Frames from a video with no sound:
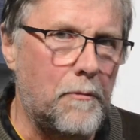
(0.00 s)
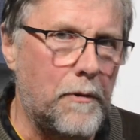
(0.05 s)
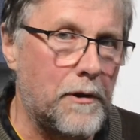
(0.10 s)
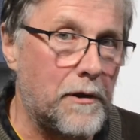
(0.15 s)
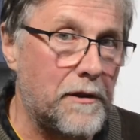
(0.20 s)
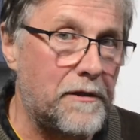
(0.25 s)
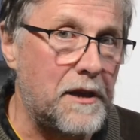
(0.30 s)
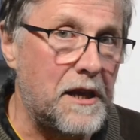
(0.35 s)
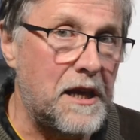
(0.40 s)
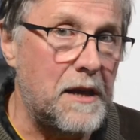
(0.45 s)
I
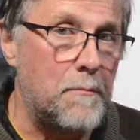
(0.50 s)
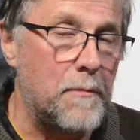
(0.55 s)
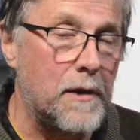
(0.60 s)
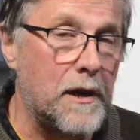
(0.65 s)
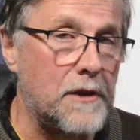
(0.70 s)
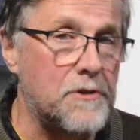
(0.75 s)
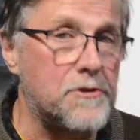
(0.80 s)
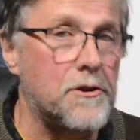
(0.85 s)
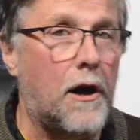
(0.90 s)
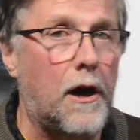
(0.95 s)
think he
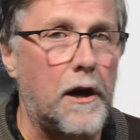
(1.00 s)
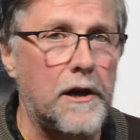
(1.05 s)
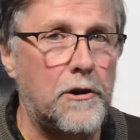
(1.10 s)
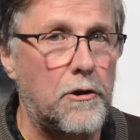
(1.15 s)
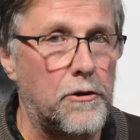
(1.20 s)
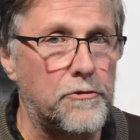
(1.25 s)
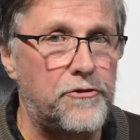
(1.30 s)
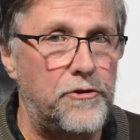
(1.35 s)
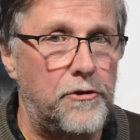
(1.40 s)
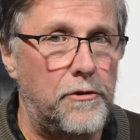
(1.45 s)
means I
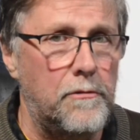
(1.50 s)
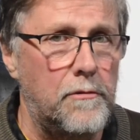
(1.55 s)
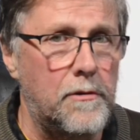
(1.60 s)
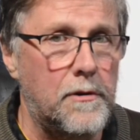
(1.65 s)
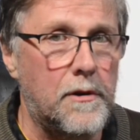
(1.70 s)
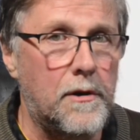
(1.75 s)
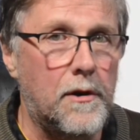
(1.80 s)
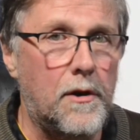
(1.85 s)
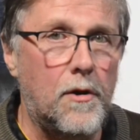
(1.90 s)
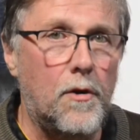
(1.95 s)
got you,
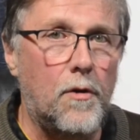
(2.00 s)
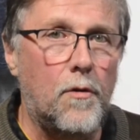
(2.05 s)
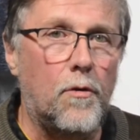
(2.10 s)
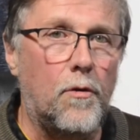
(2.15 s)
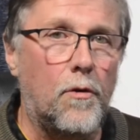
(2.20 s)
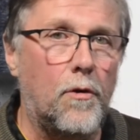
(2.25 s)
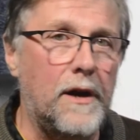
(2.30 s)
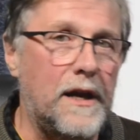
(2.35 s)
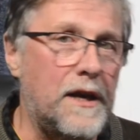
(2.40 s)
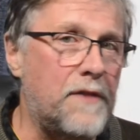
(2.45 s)

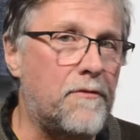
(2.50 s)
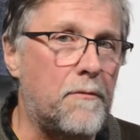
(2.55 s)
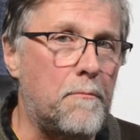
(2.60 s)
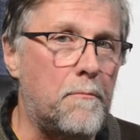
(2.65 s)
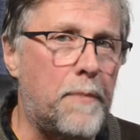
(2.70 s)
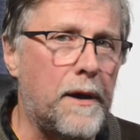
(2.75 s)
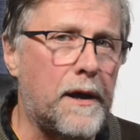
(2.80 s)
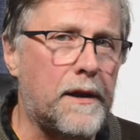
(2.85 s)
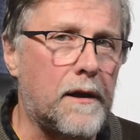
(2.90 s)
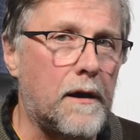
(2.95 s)
or even
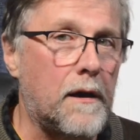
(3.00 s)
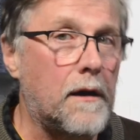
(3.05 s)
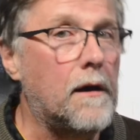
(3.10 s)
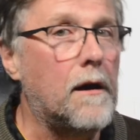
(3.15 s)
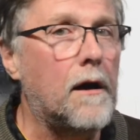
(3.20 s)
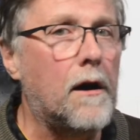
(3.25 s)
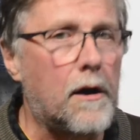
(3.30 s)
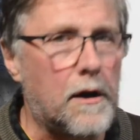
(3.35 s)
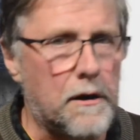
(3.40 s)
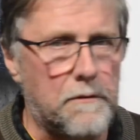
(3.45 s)
better,
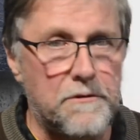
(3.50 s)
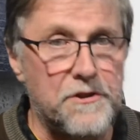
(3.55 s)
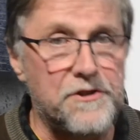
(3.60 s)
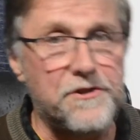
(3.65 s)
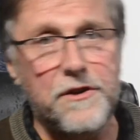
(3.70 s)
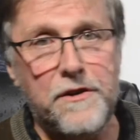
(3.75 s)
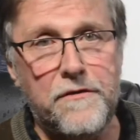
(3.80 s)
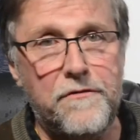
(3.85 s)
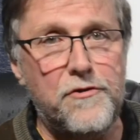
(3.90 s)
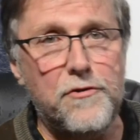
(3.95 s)
I
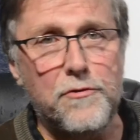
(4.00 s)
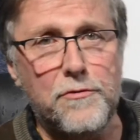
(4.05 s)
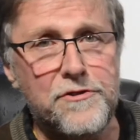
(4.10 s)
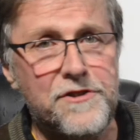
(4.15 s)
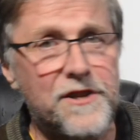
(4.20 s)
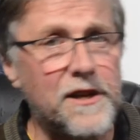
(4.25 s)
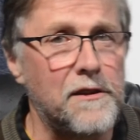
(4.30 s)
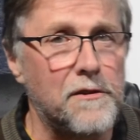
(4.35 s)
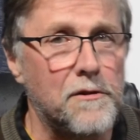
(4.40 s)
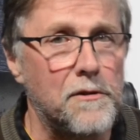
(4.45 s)
received your
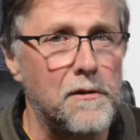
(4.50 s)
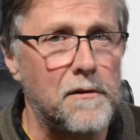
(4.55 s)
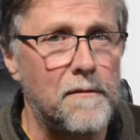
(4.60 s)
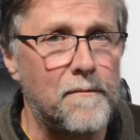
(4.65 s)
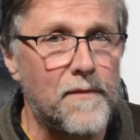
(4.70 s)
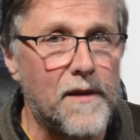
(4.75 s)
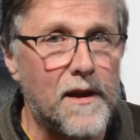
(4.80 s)
signal,